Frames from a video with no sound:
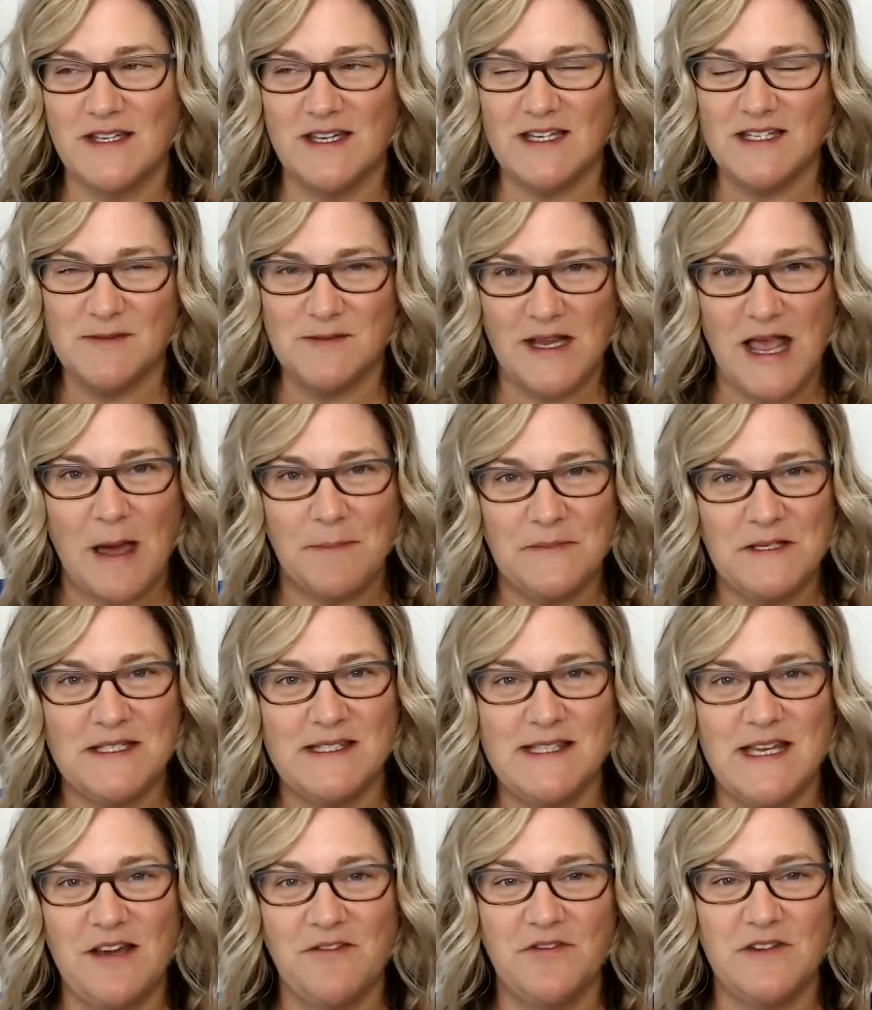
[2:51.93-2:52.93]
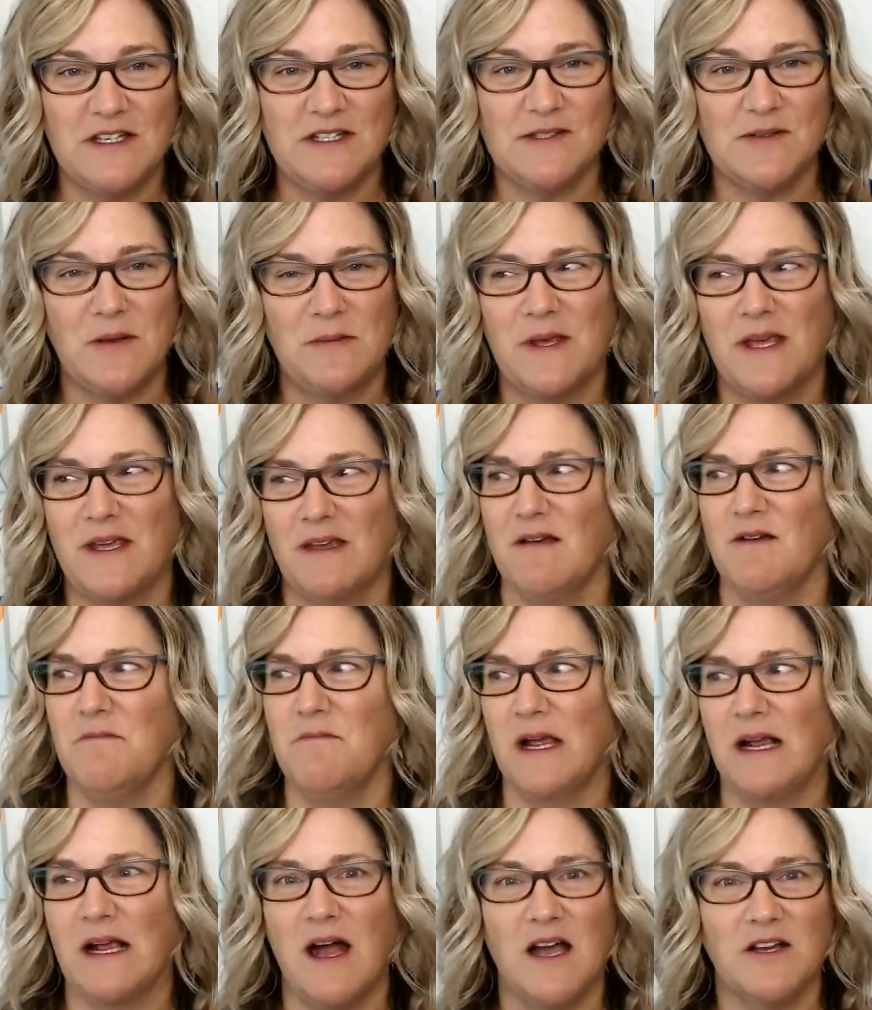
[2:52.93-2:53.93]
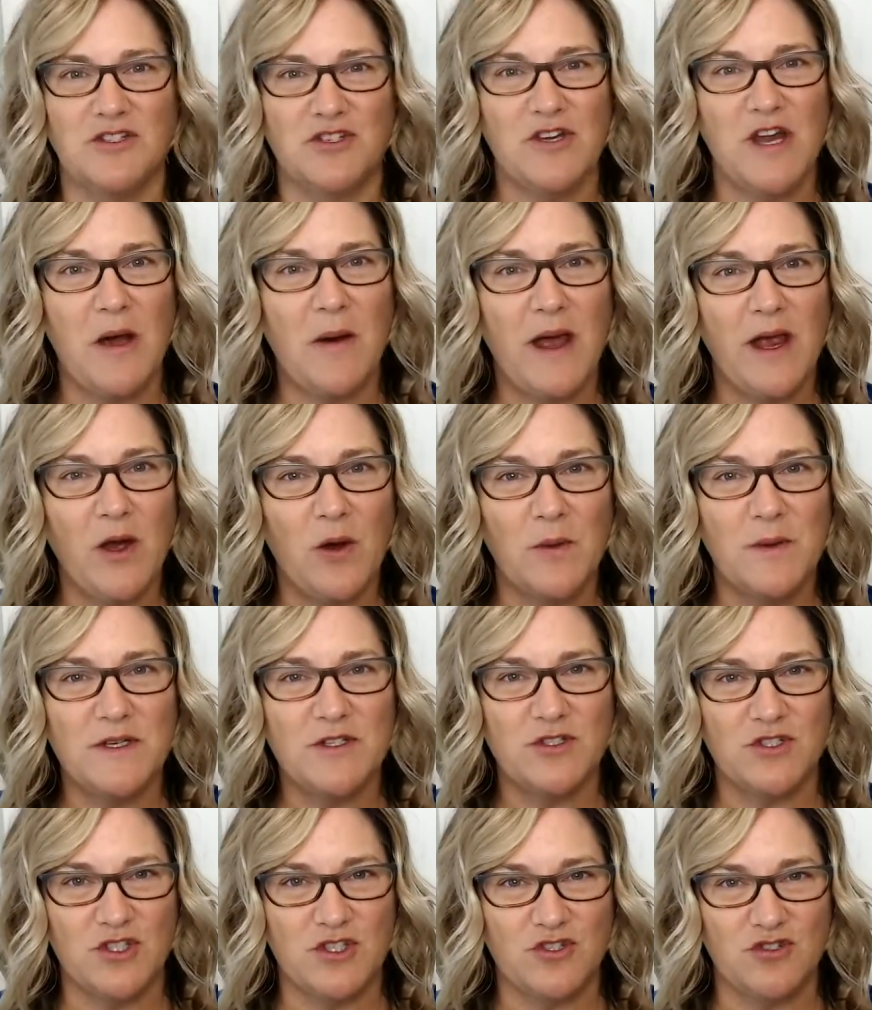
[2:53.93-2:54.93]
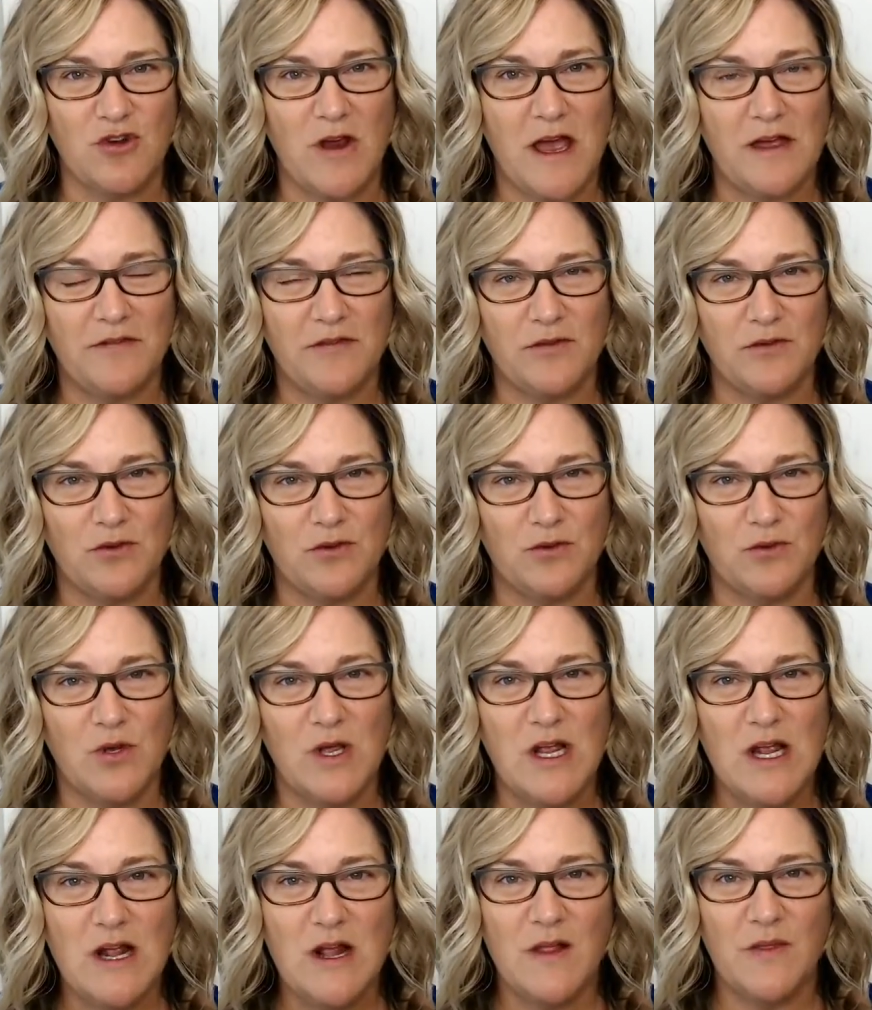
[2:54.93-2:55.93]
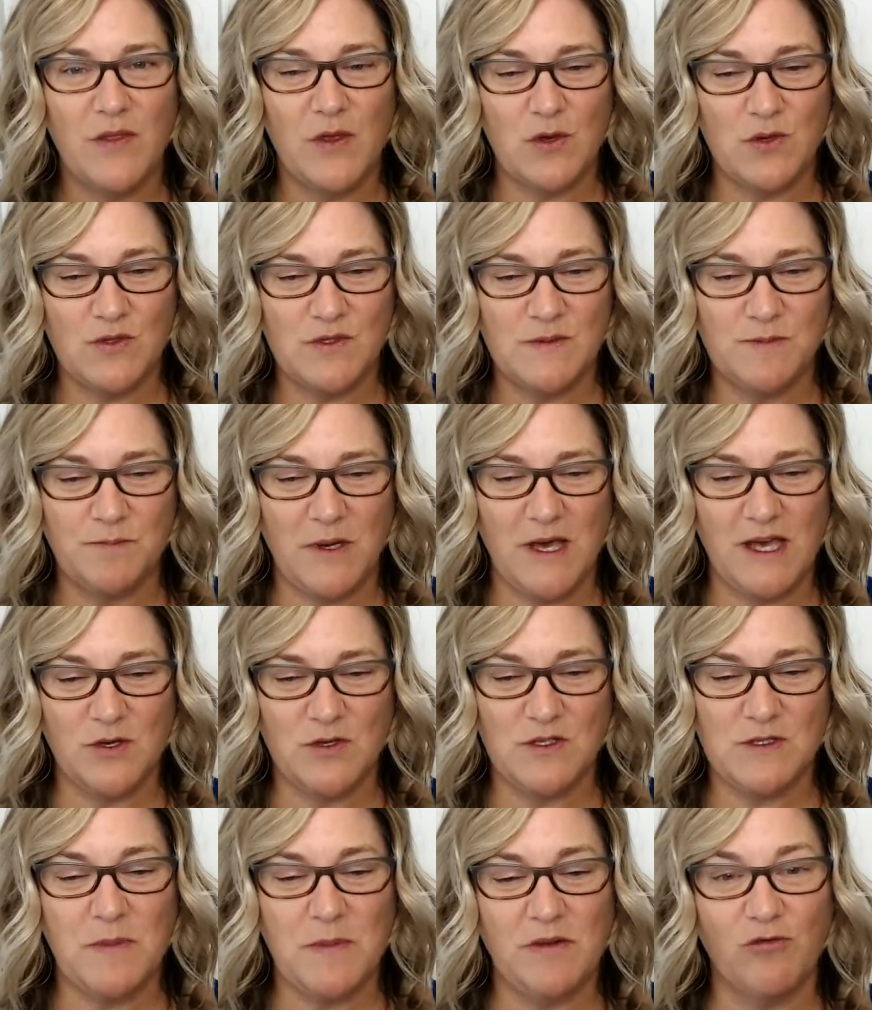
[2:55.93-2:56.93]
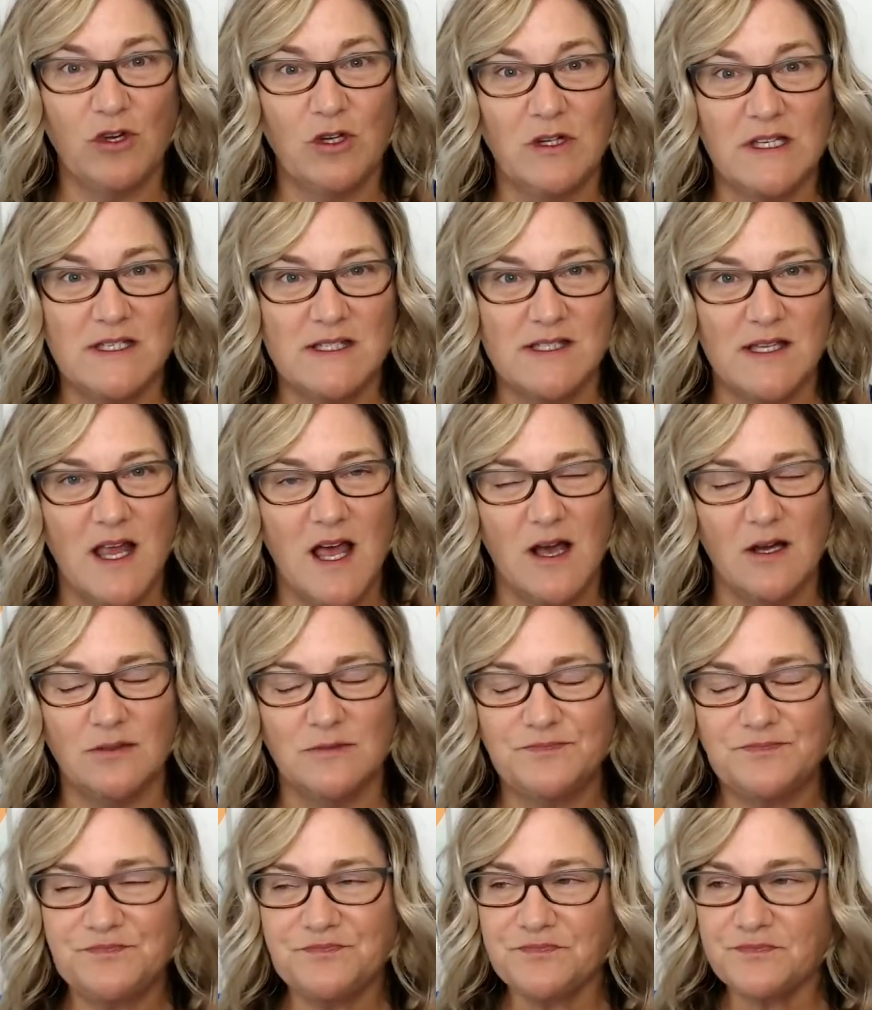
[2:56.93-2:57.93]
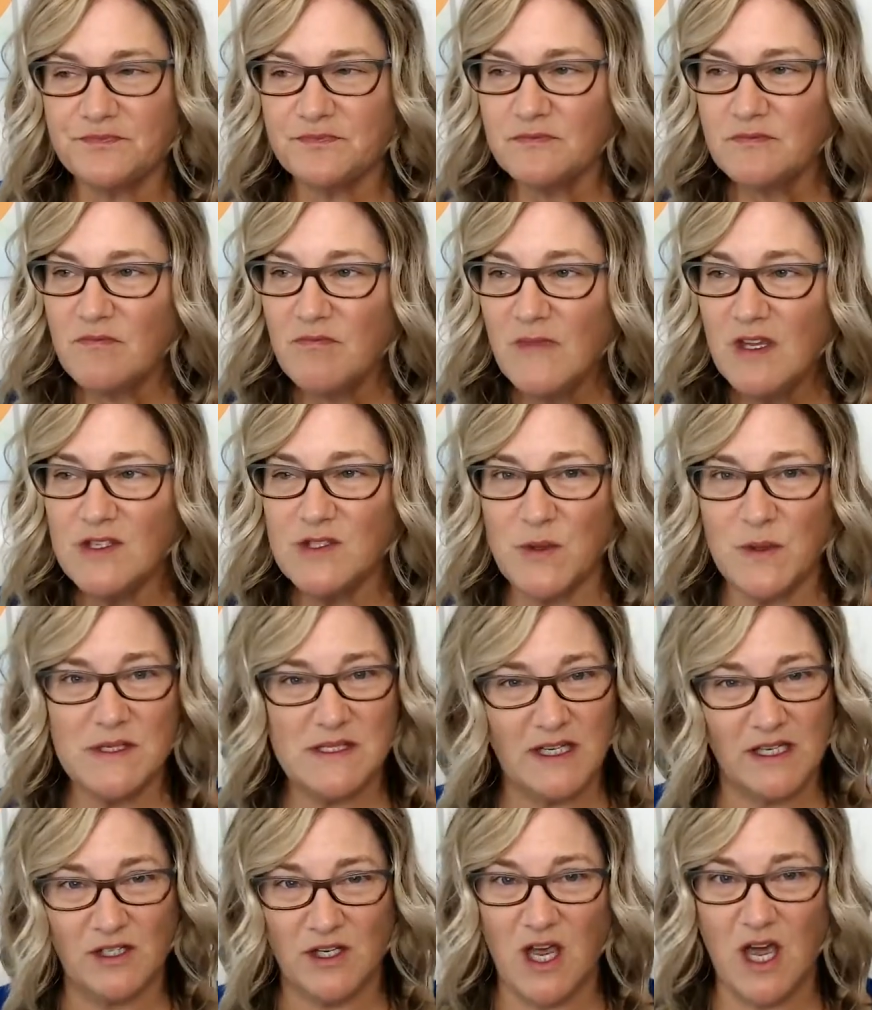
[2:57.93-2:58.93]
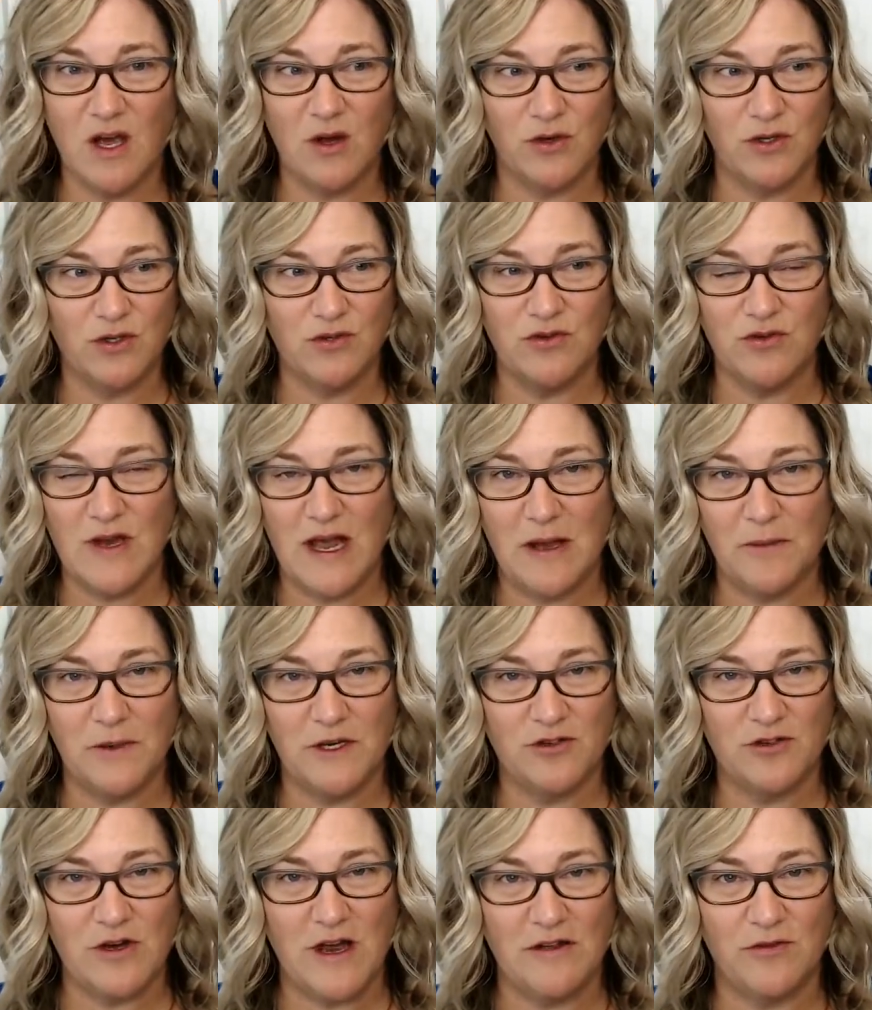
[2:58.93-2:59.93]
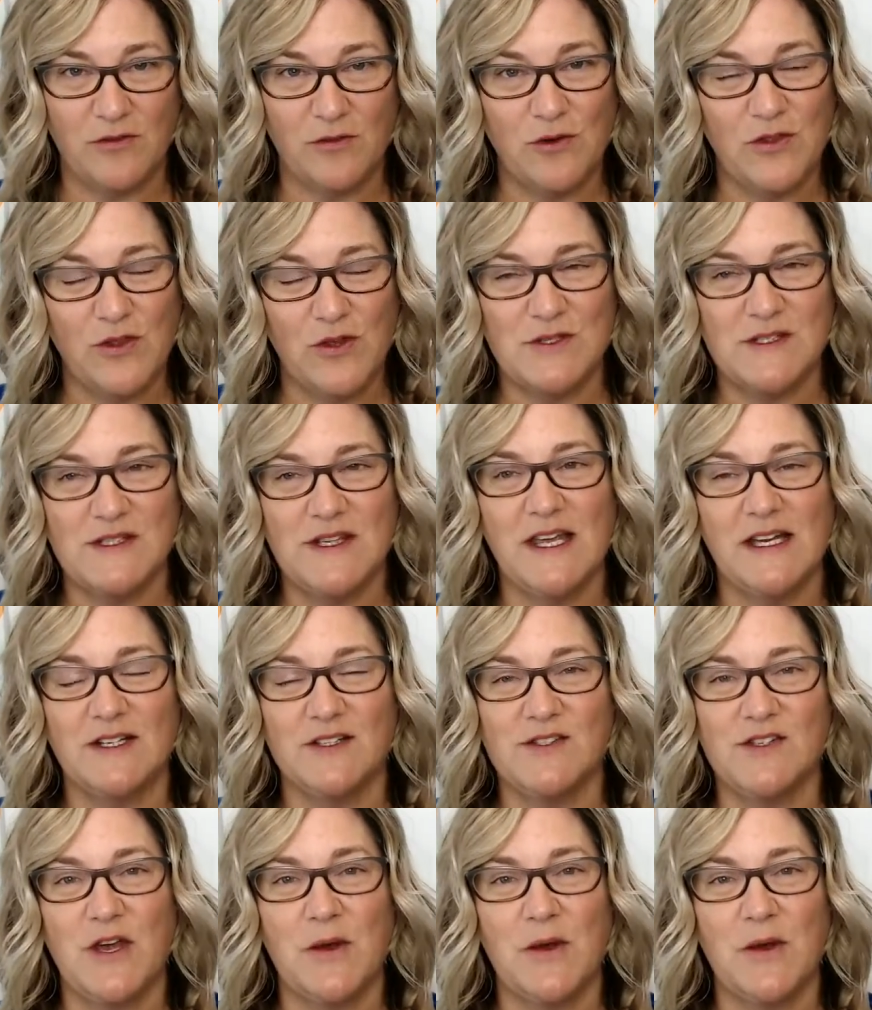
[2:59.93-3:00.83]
He's captain safety. So I'm like, oh my gosh, no, I always just drive through those puddles, but really slow. So he's like, no, you do not want to drive through those things.